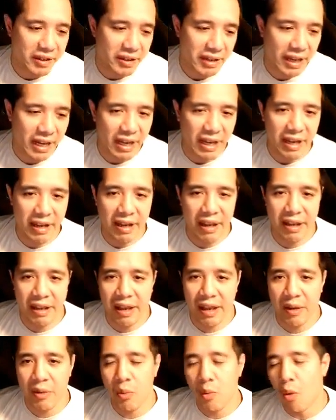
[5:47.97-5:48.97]

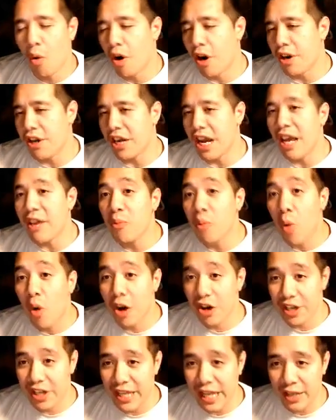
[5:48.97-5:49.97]
I
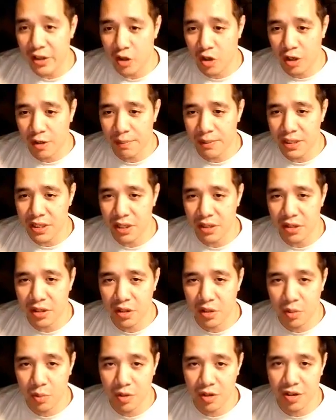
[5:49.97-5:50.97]
wanted that Dark Beast Hunter
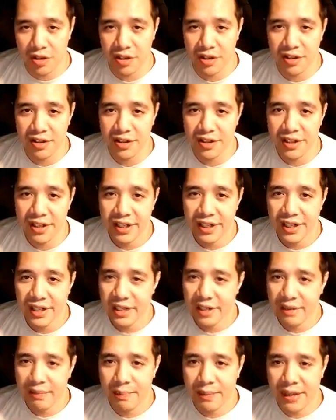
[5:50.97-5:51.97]
to work,
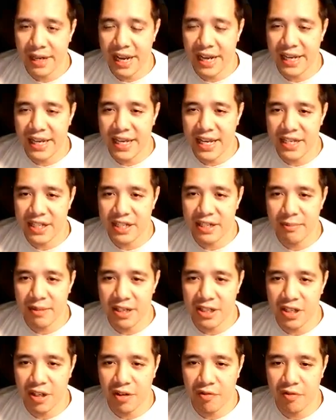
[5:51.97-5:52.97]
but I can't see
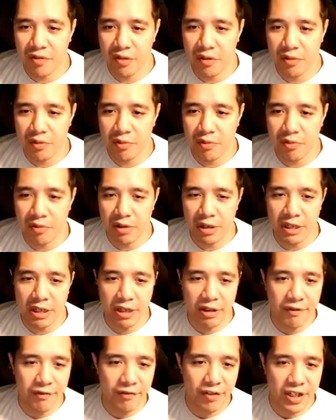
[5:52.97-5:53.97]
myself
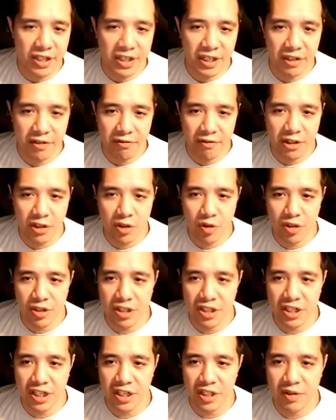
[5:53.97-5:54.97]
investing the
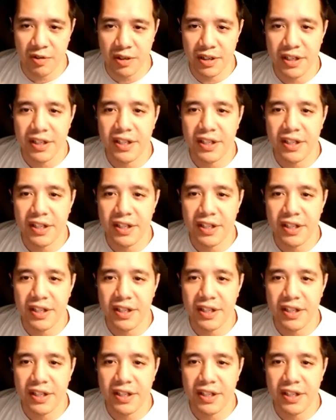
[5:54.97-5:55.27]
resources into it.